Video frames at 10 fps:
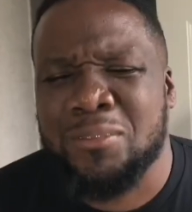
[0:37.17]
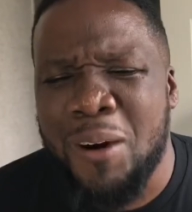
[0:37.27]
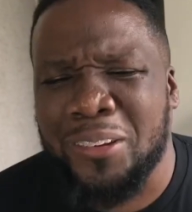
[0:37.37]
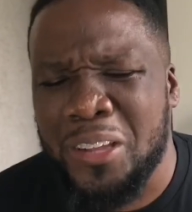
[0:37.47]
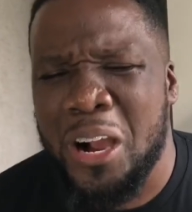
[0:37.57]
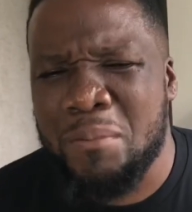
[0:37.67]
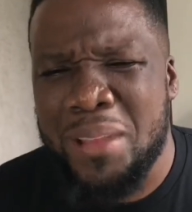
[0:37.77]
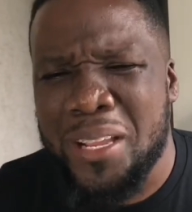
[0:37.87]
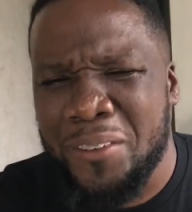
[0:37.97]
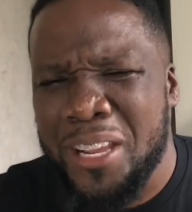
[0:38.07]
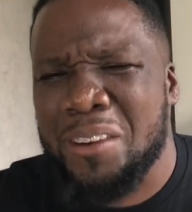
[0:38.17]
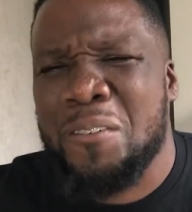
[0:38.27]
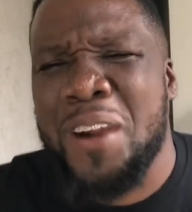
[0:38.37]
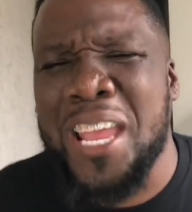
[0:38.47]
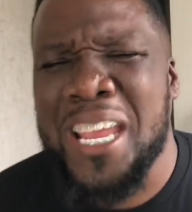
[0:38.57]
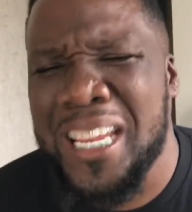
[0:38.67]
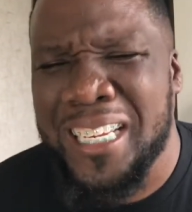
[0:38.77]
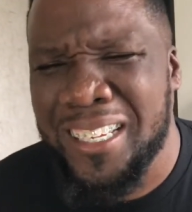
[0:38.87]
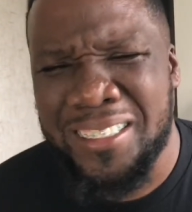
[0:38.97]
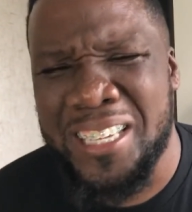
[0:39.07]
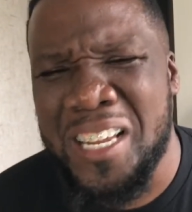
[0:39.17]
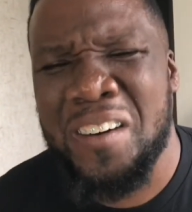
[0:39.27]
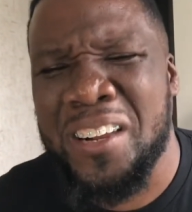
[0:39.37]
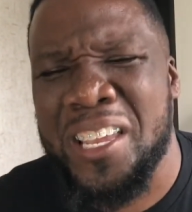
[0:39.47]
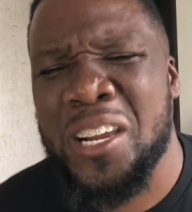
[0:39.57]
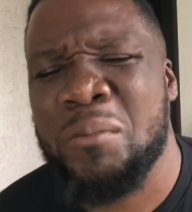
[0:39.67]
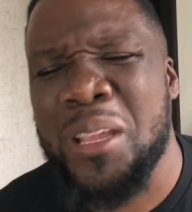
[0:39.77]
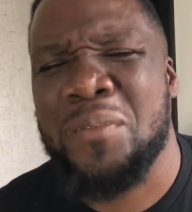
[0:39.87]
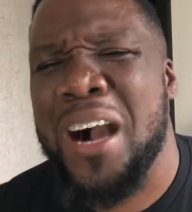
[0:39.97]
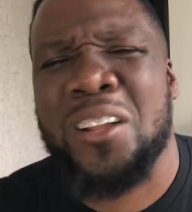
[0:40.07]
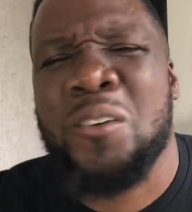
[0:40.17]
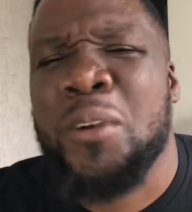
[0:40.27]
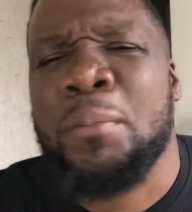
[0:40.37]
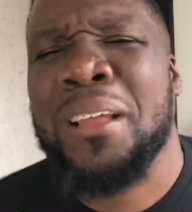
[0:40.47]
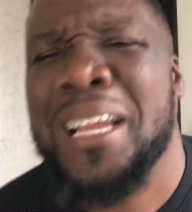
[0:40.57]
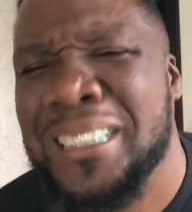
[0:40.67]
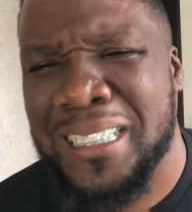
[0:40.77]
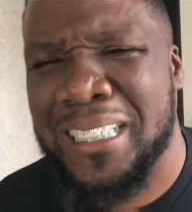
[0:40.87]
smoked all Big Rico weed. She gonna kill me if I don't replace